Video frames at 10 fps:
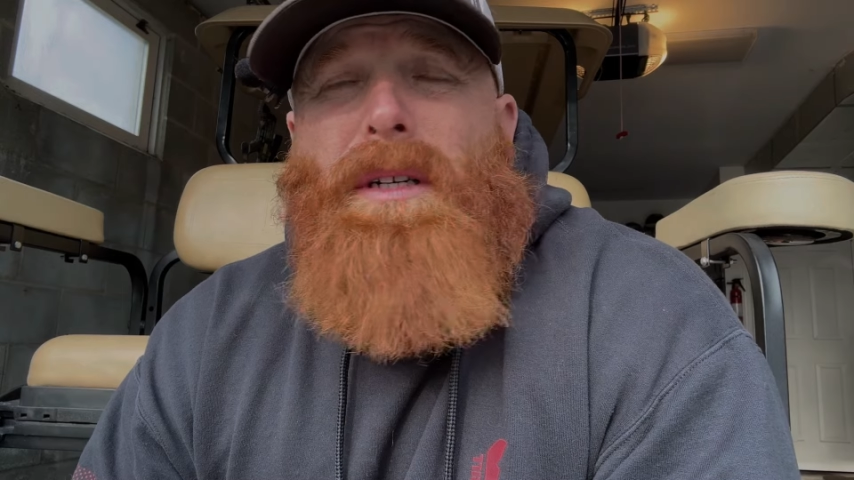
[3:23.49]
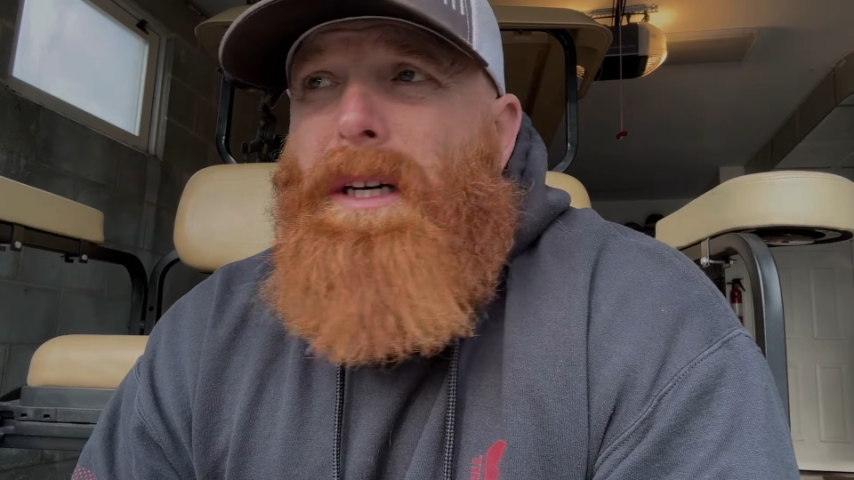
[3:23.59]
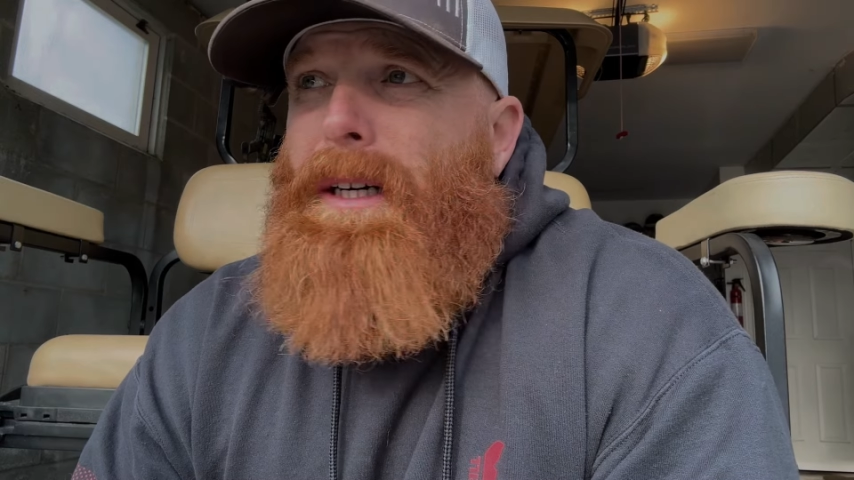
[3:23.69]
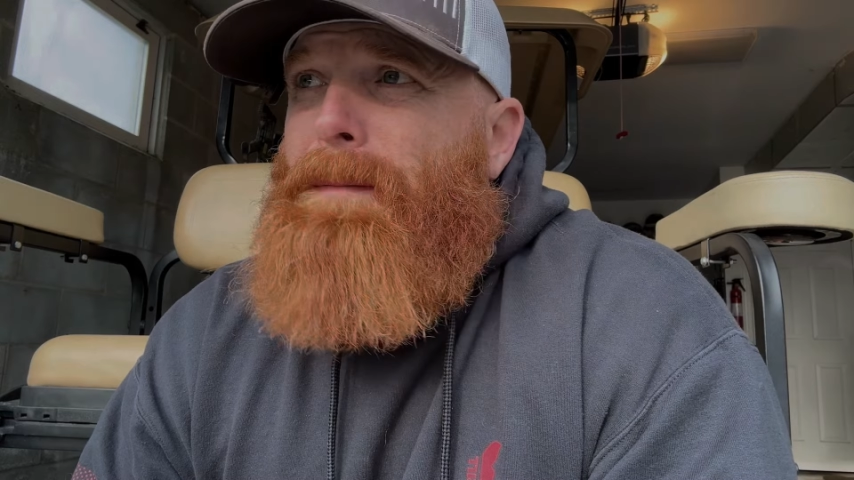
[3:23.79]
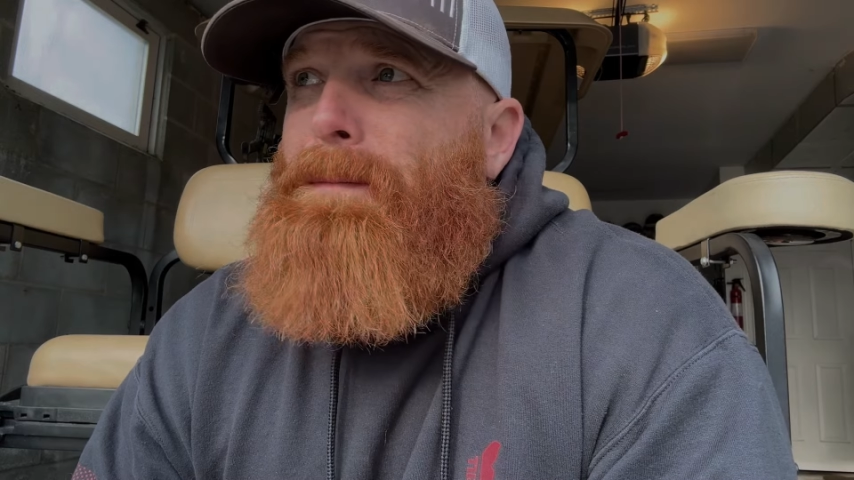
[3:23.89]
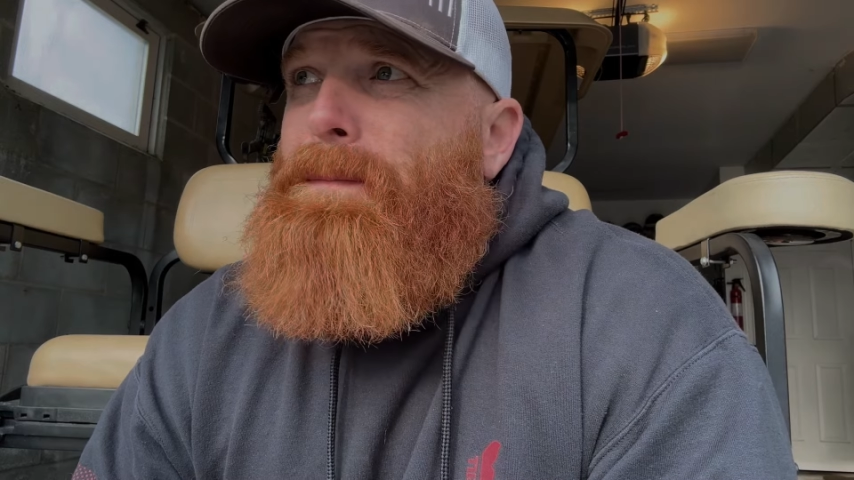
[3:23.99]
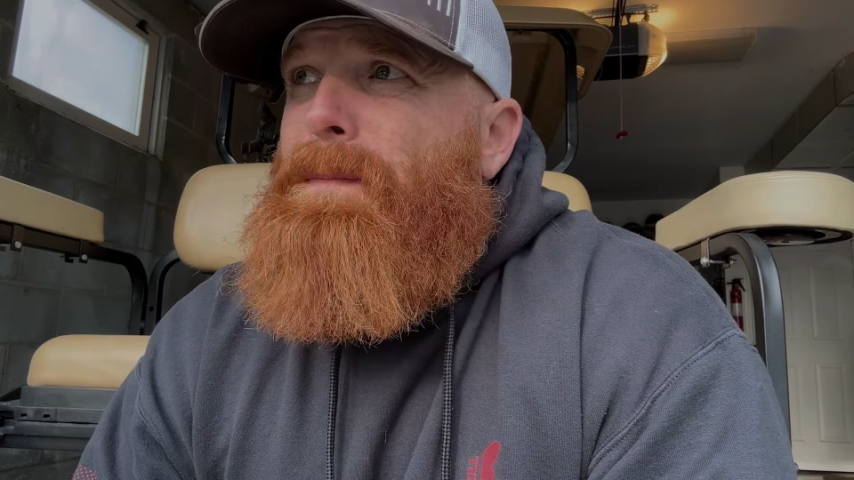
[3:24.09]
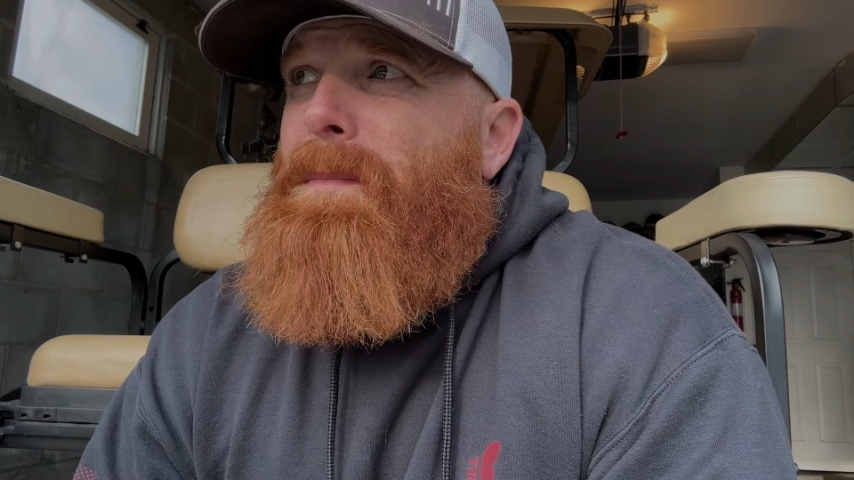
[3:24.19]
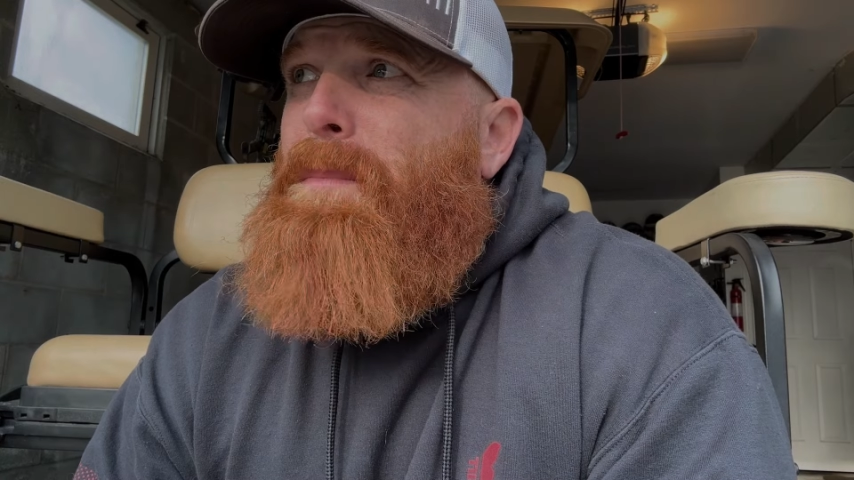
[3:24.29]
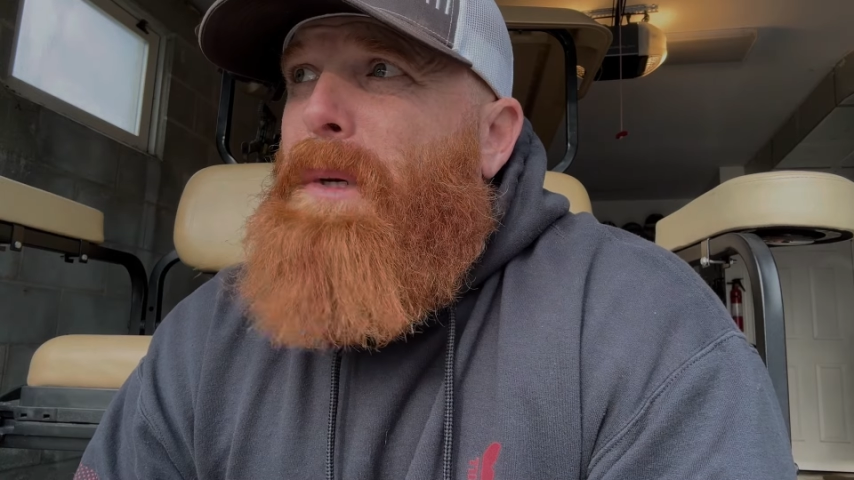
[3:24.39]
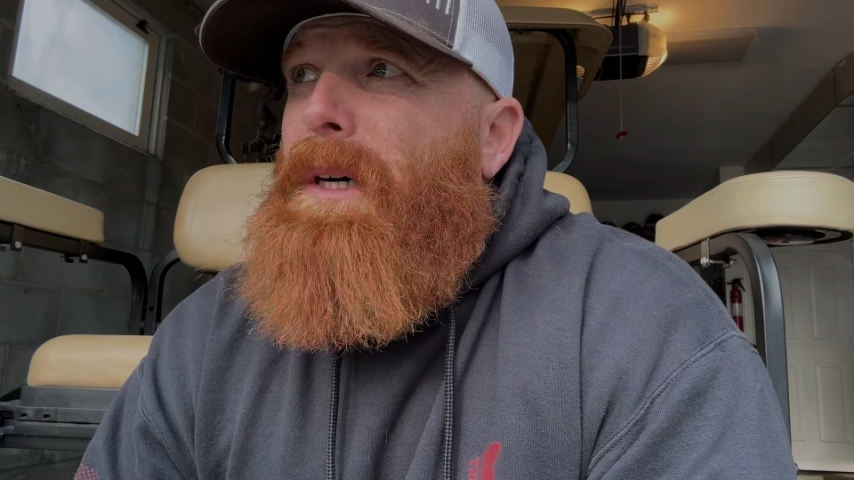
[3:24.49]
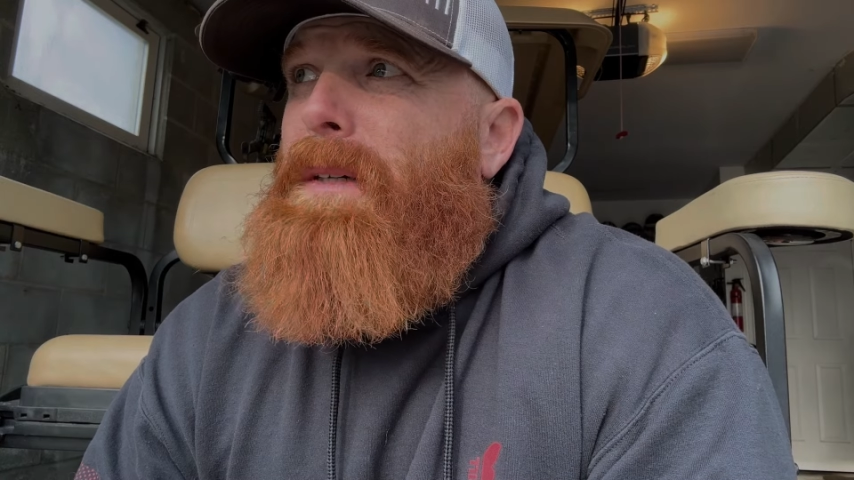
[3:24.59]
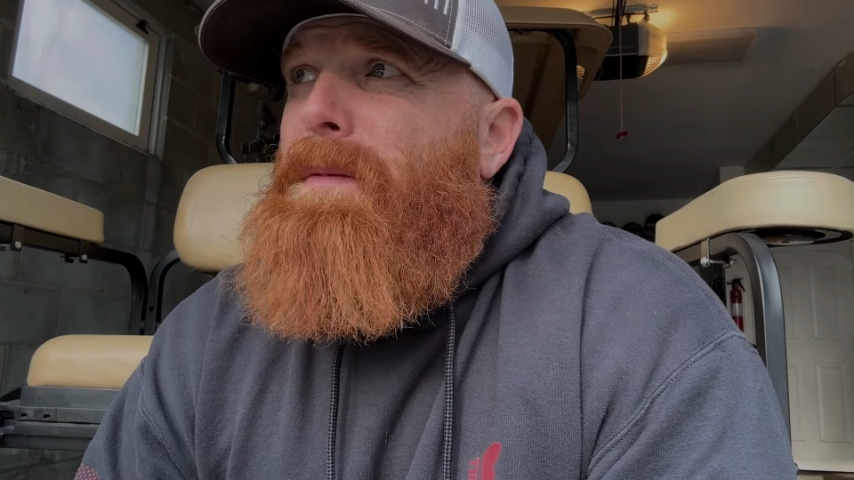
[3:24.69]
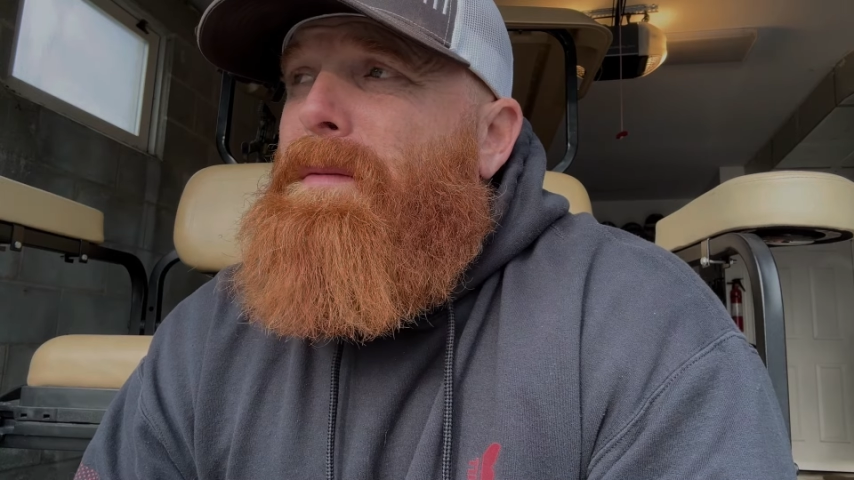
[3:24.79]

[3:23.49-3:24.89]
Um, but